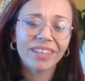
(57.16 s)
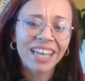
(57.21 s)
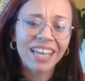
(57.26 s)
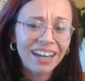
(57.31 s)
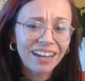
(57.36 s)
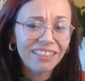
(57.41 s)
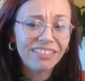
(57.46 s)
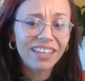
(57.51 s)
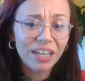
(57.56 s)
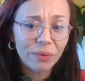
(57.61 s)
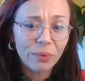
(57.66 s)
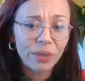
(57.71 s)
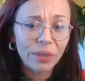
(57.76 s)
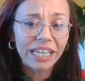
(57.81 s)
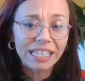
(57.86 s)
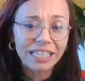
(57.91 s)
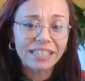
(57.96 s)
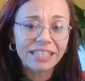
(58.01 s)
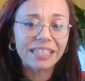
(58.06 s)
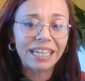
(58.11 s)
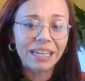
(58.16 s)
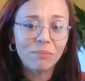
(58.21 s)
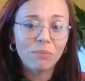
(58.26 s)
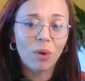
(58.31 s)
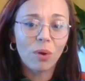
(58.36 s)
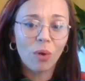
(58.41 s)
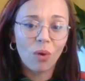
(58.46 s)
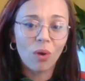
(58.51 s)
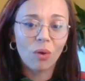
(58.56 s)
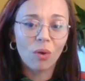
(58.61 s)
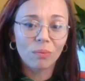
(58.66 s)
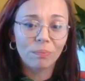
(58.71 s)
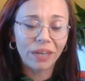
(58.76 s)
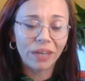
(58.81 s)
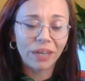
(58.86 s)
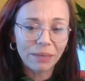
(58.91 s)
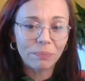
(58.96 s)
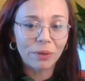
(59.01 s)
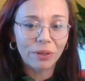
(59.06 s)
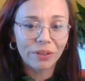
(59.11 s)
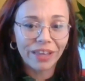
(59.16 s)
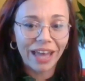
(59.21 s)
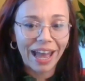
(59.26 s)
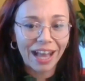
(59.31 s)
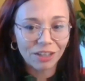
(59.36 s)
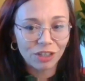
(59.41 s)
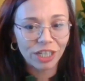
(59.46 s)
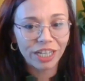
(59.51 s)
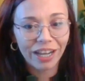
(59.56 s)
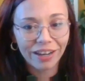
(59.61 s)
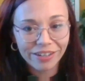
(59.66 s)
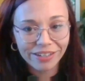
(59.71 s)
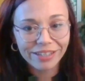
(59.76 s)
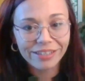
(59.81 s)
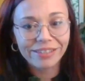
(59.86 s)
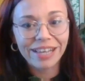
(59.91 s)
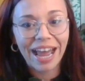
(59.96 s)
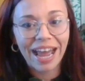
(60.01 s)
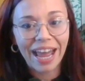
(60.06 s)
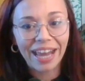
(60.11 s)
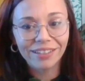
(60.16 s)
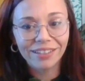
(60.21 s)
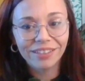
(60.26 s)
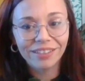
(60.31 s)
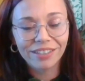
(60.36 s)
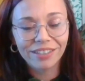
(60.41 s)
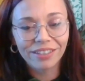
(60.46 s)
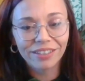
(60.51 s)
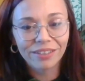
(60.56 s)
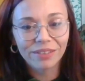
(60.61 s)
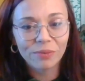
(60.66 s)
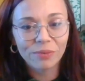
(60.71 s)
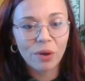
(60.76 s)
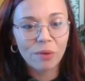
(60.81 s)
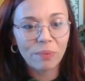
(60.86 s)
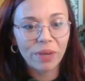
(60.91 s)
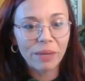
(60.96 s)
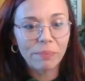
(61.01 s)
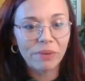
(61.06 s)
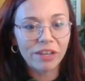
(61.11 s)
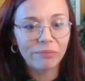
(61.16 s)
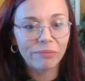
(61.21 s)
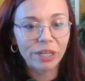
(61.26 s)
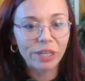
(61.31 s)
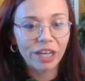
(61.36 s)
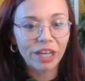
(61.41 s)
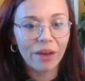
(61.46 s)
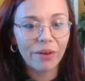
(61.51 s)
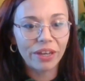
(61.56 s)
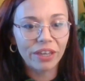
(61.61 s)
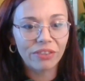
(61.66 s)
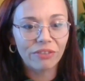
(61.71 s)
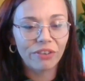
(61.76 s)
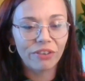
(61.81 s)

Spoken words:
And I think we need to see more people that actually understand what people have been going